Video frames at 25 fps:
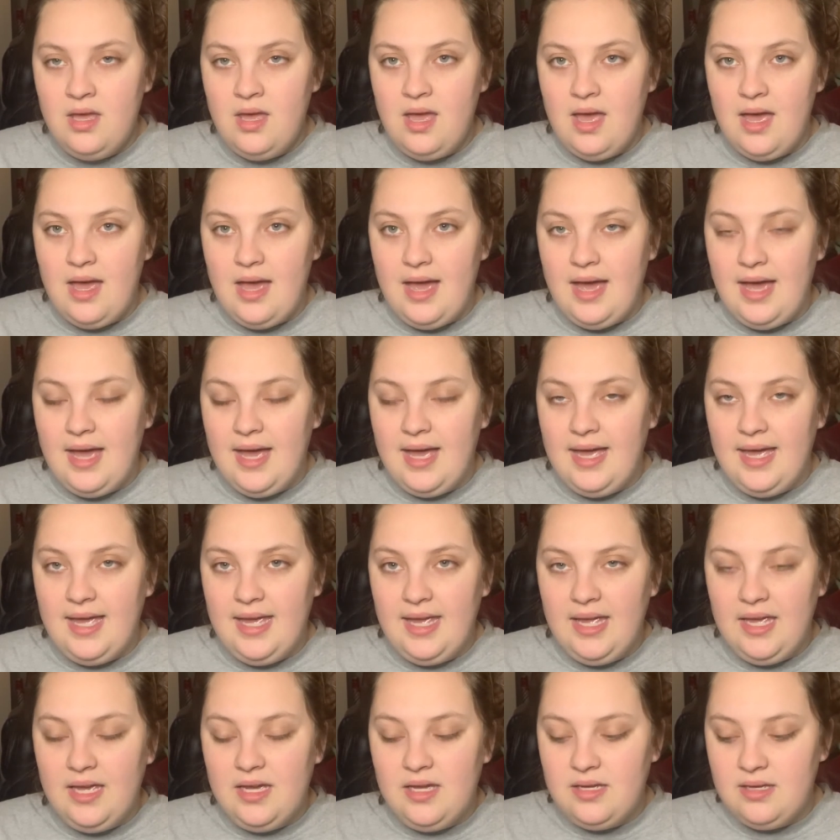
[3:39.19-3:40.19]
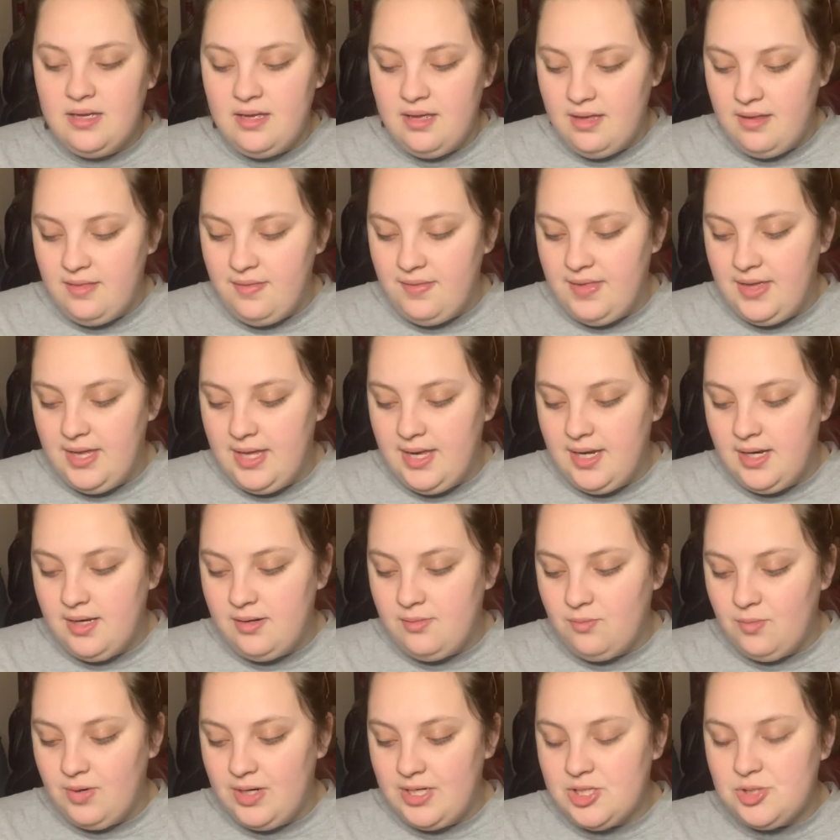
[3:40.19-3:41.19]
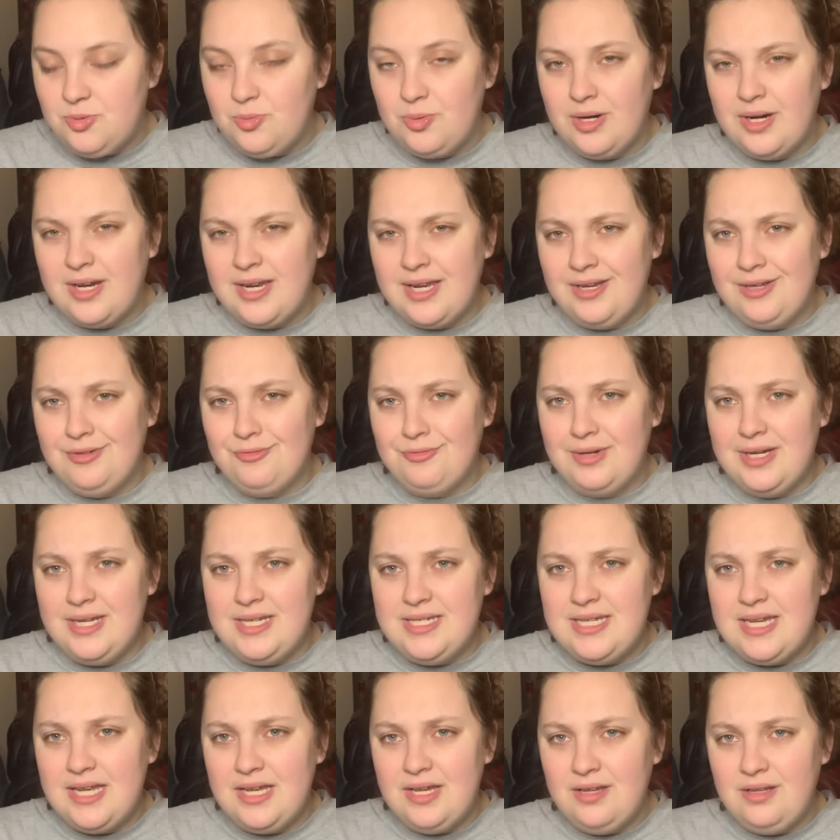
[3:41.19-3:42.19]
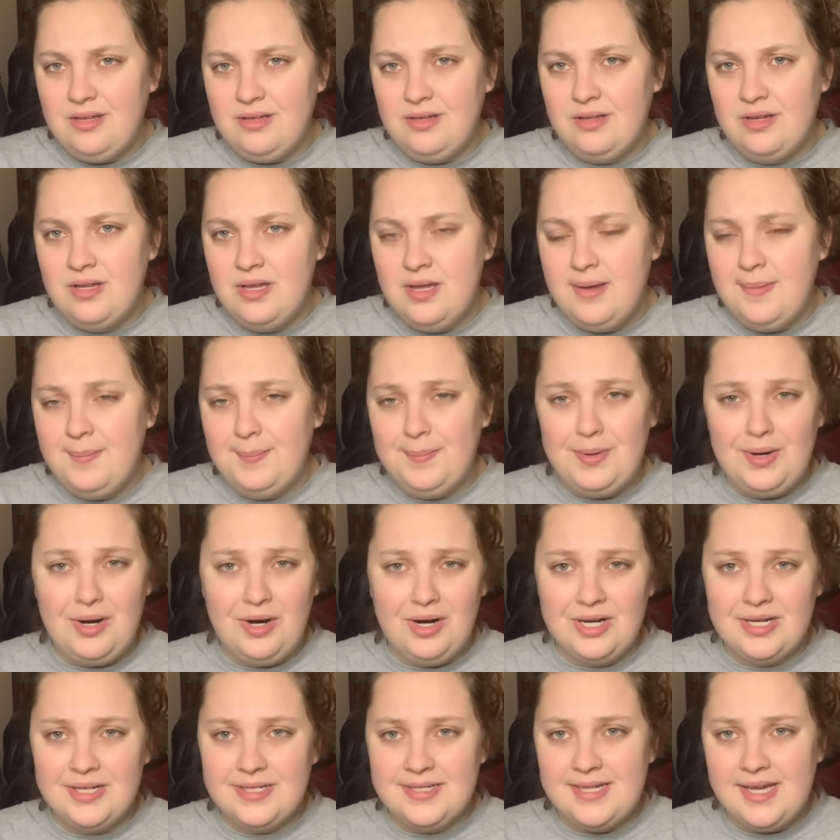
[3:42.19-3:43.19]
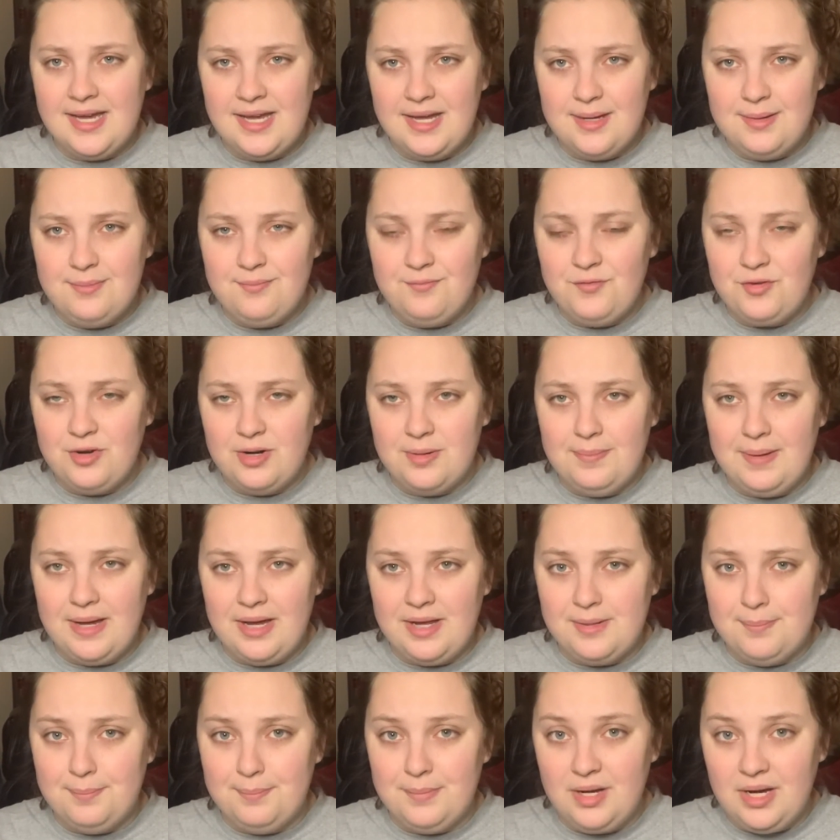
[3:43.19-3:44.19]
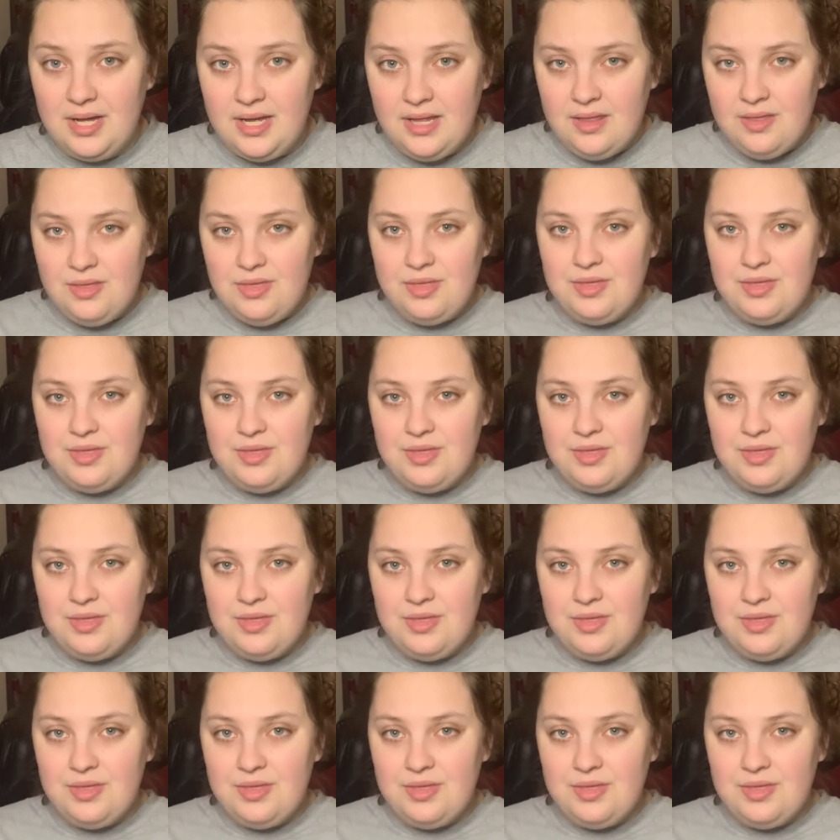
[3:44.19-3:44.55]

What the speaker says: I then went to work in retail part-time for about a month,